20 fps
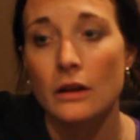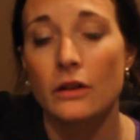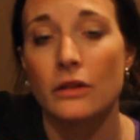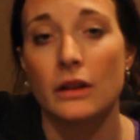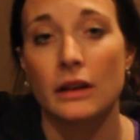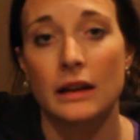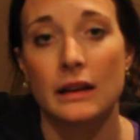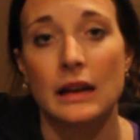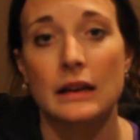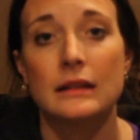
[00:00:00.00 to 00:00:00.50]
or
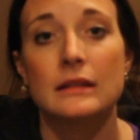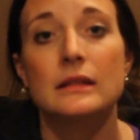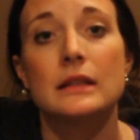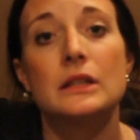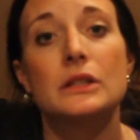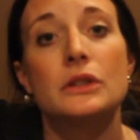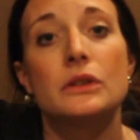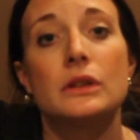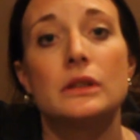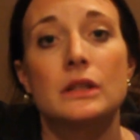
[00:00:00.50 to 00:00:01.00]
the connective
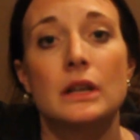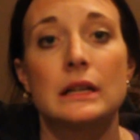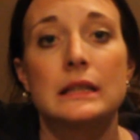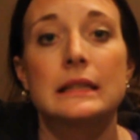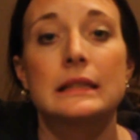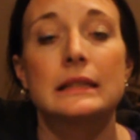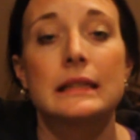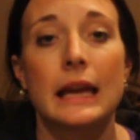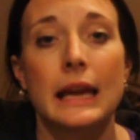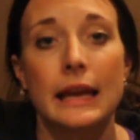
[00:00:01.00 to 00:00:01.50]
tissue to start
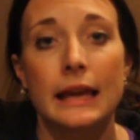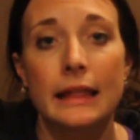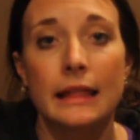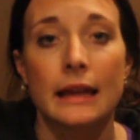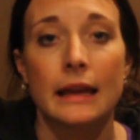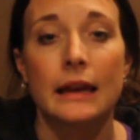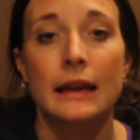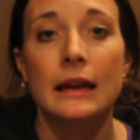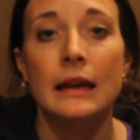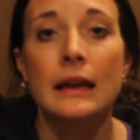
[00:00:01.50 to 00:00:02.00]
to
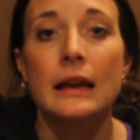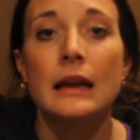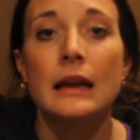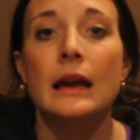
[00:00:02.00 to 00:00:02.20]
lengthen.